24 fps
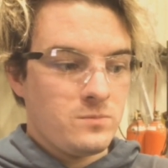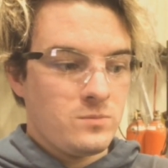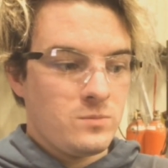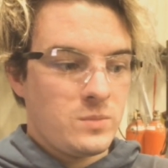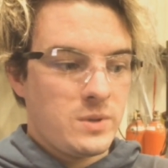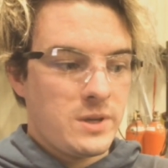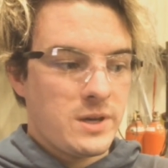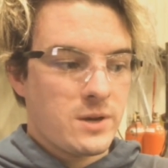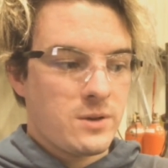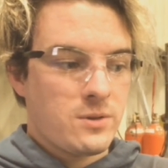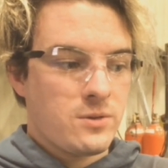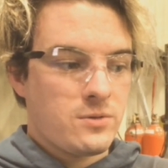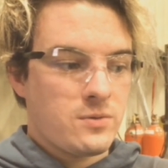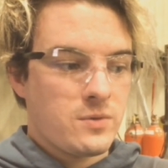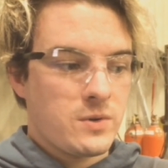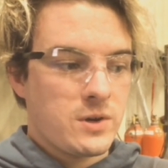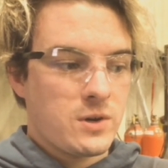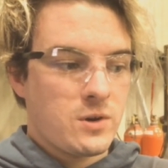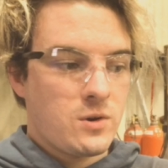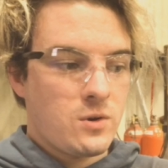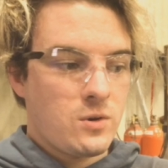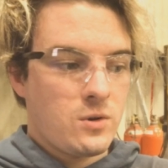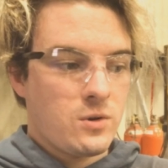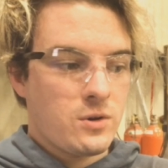like
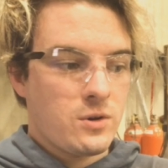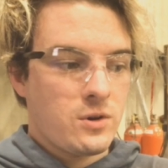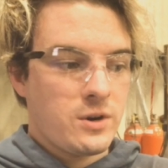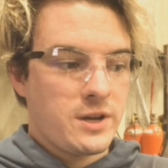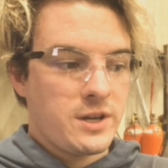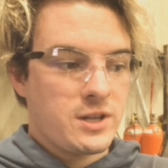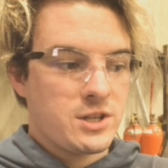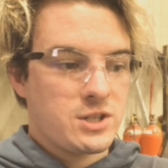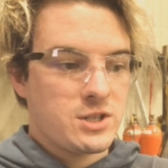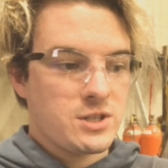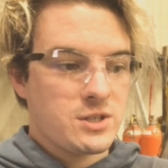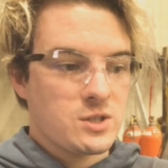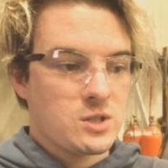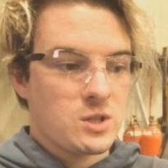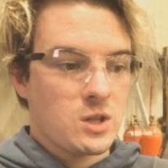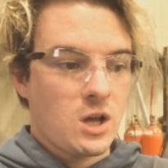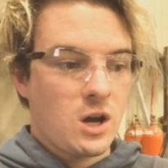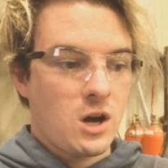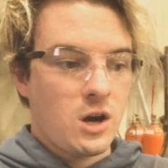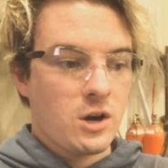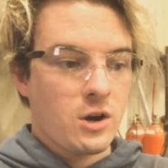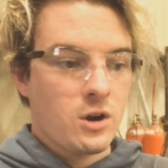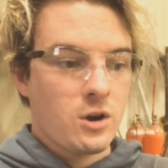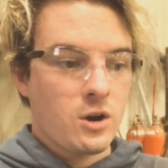3/4 inches
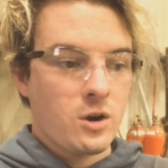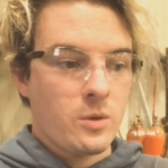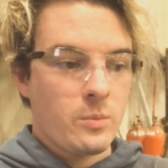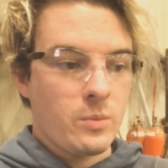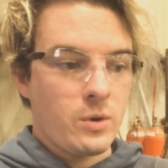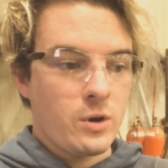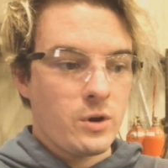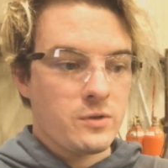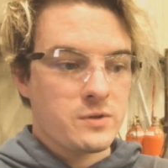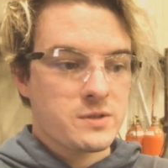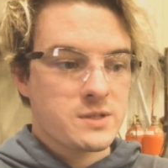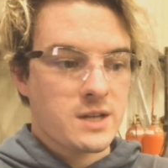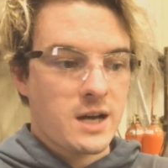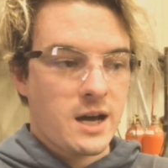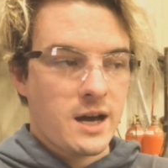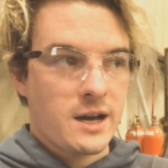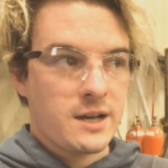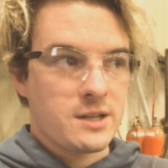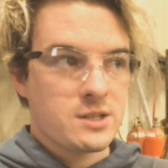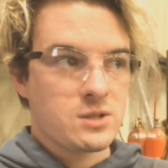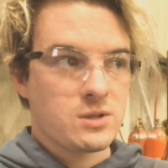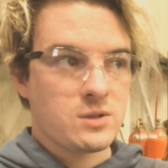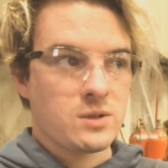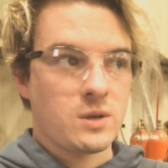longer on both
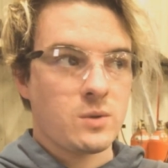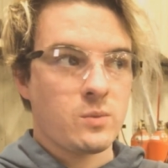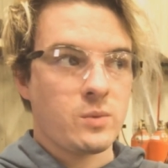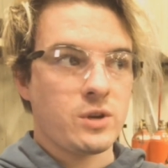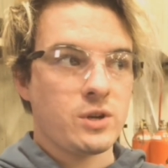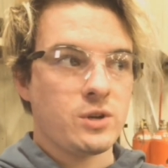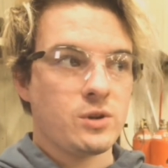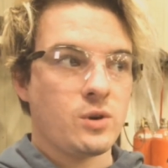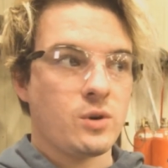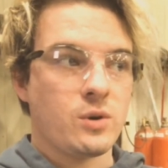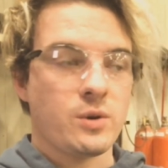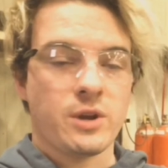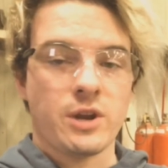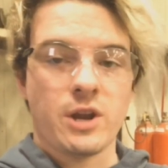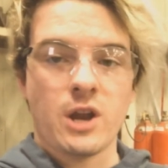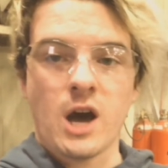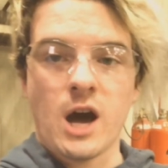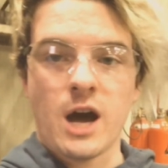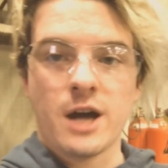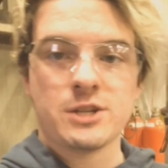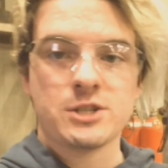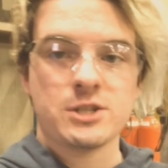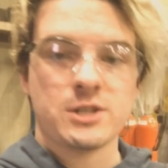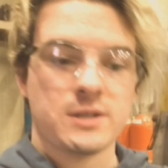sides, so then when you go and
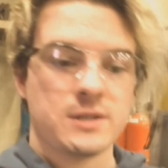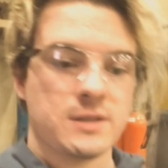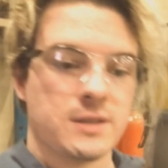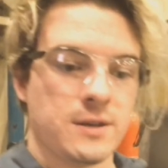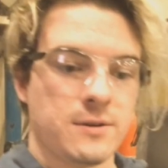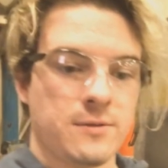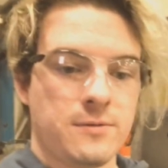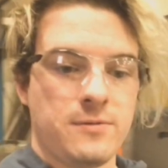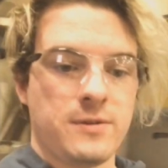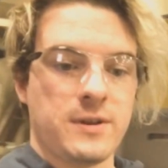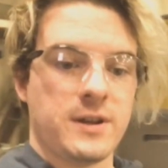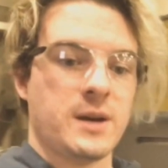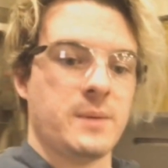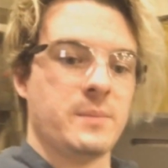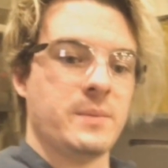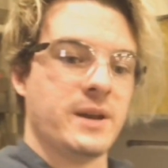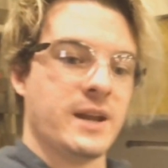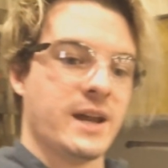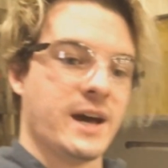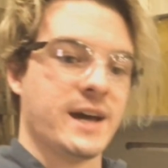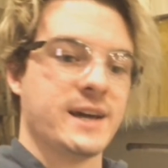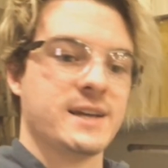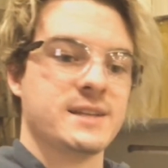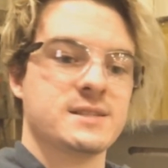notch it, they fit up
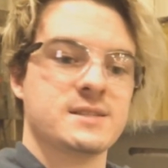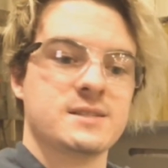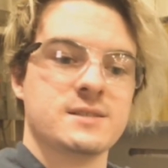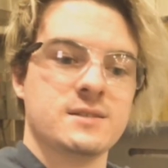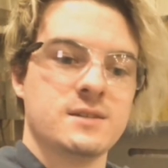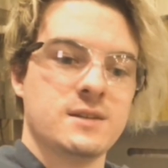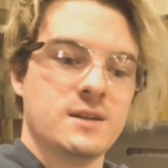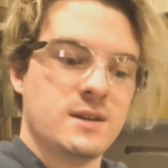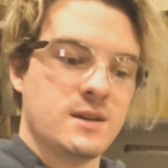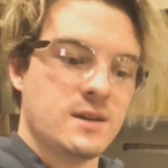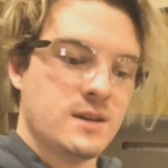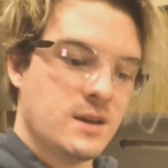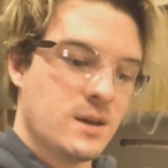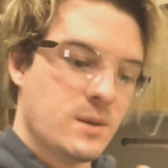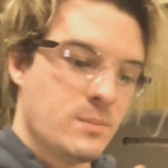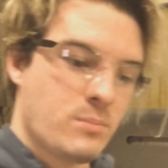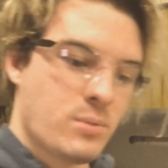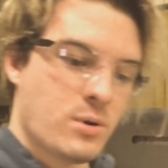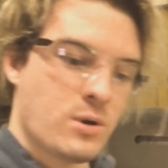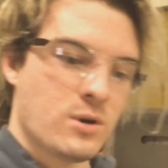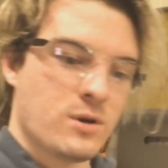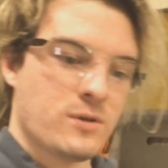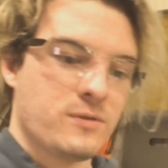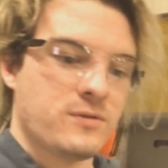nice,
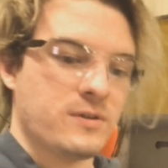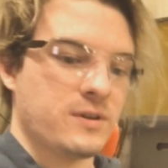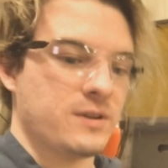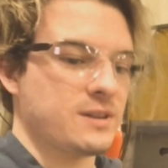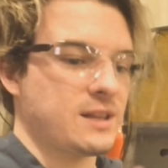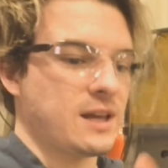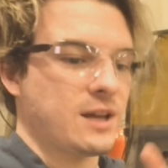perfect.